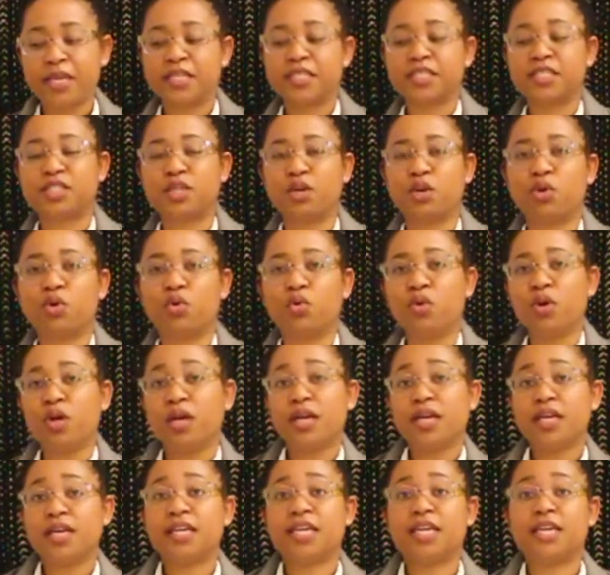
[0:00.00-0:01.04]
So
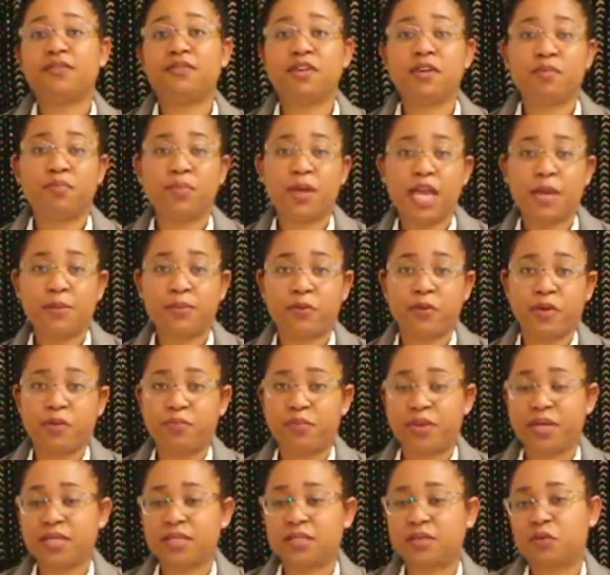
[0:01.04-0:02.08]
giving paper and
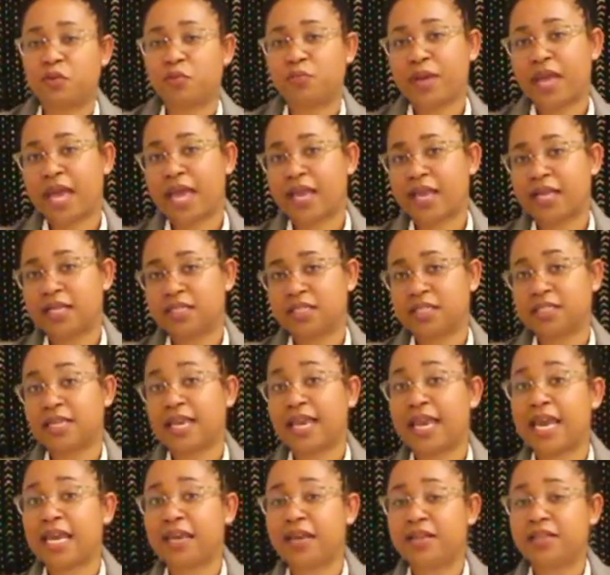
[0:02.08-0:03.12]
pencil packets is
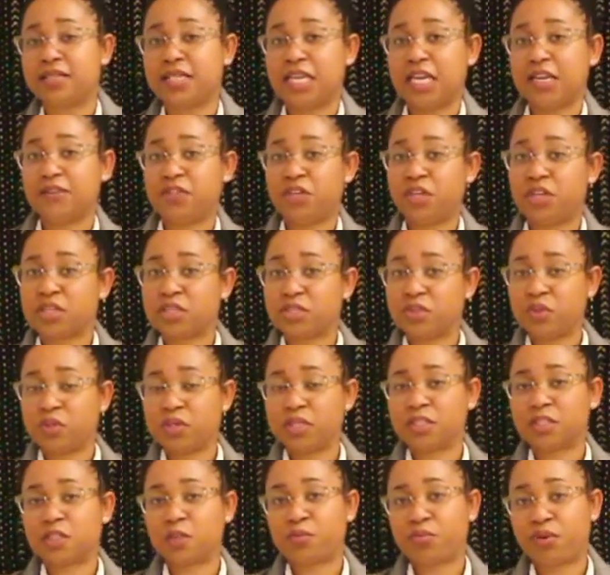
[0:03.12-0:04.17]
handy to give to your
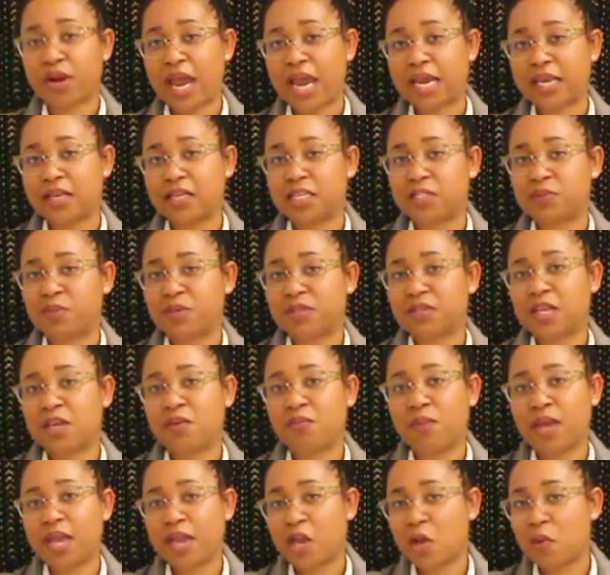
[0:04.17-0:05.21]
students to practice, but they
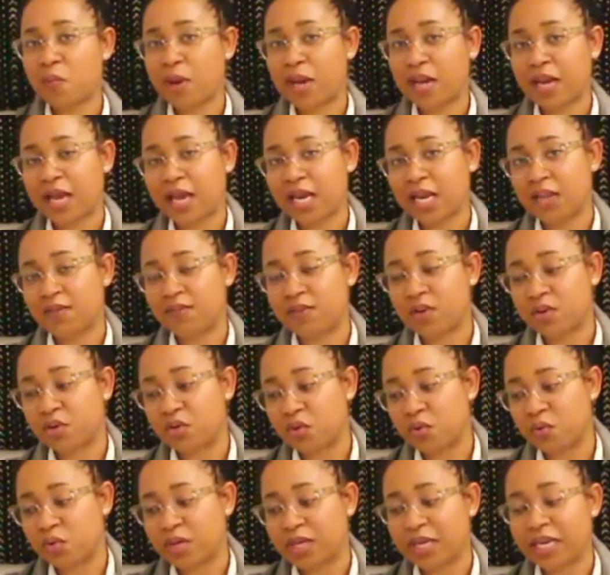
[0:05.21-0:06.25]
may or may not even
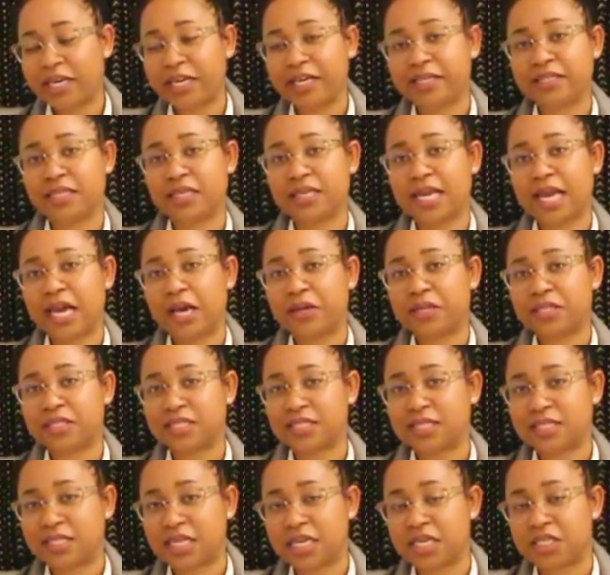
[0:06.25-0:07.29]
do it and doesn't count as a
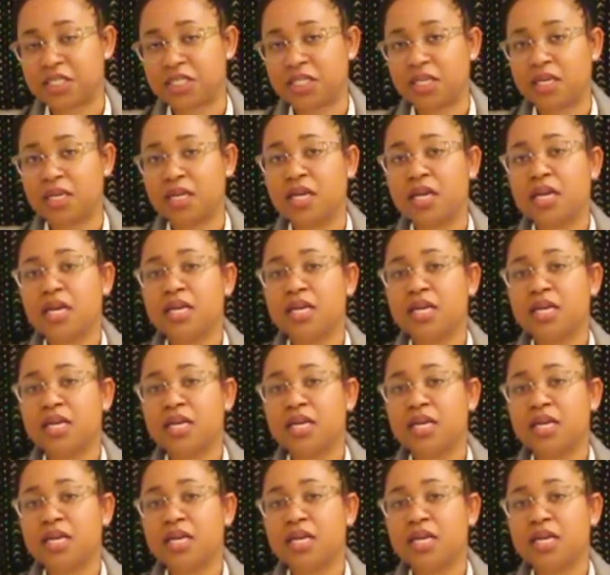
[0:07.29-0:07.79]
session.